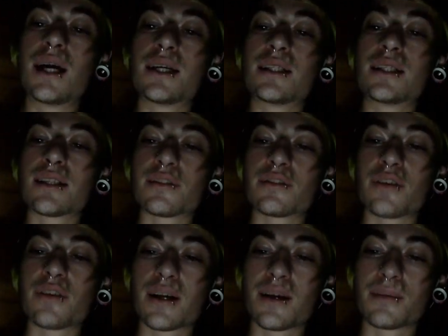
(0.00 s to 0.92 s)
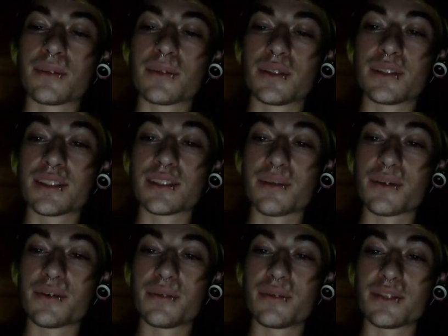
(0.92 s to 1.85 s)
Shut the fuck up. Cool. Did someone
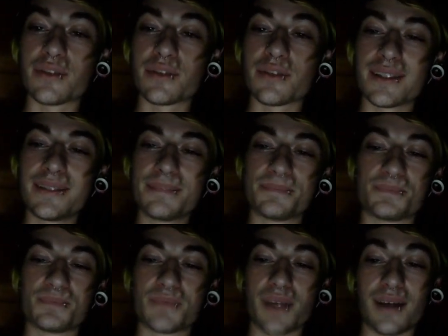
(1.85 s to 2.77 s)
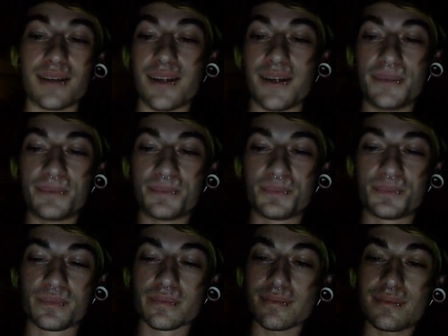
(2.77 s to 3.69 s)
call me a druggie? I don't know.
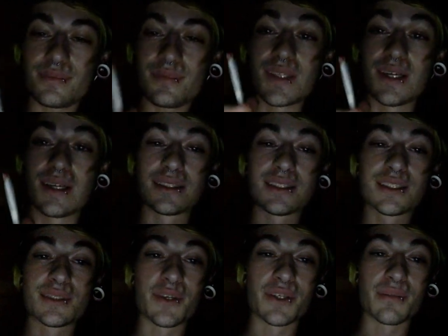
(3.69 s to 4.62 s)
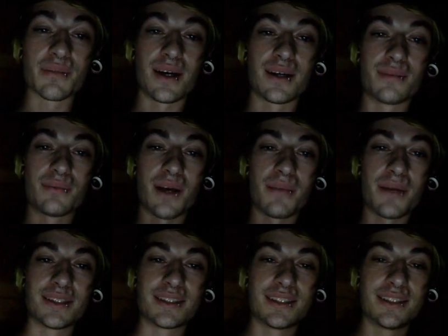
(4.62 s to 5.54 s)
I just smoke my
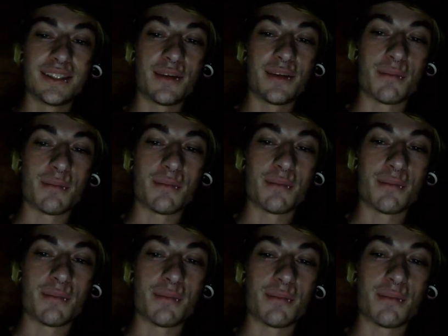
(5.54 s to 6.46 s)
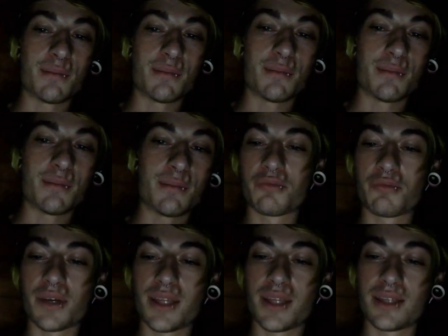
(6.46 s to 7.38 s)
medicine, my prescription that I was given
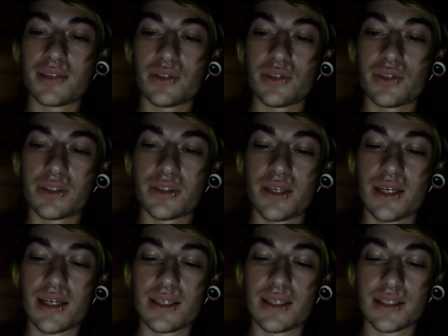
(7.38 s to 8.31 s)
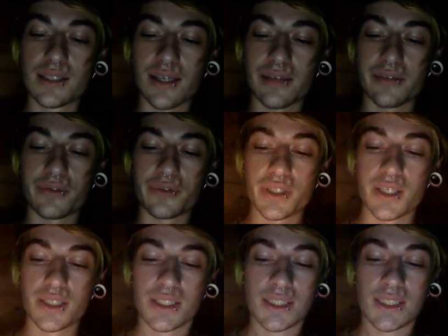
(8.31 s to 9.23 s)
by that doctor in California.
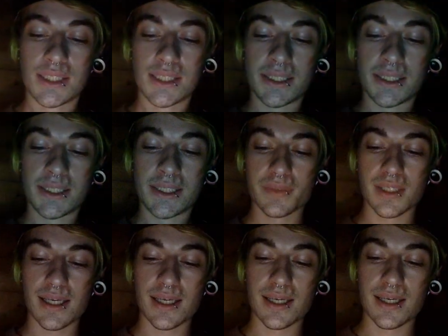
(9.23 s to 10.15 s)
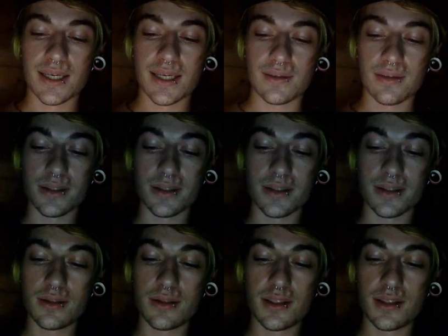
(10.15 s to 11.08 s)
And I'll
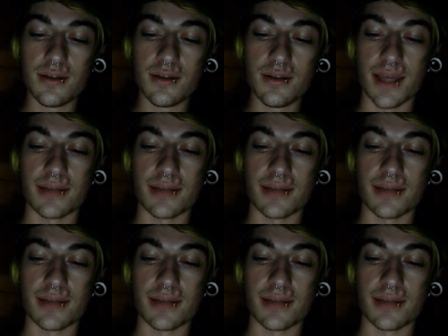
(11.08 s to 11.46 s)
continue to do that.